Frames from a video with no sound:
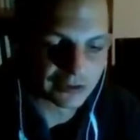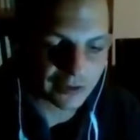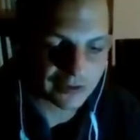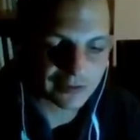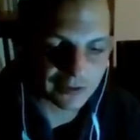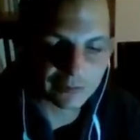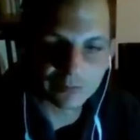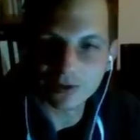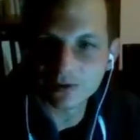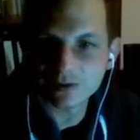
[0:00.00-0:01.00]
interesting.
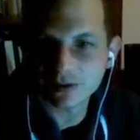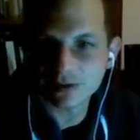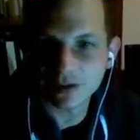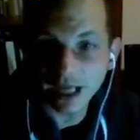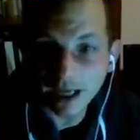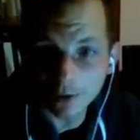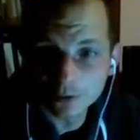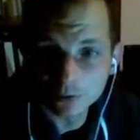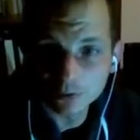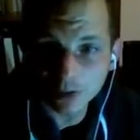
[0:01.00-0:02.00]
But how
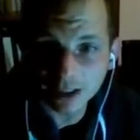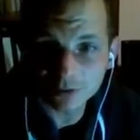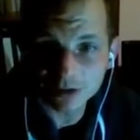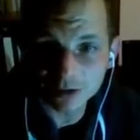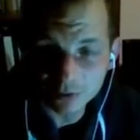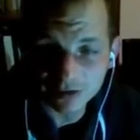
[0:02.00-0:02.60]
to actually do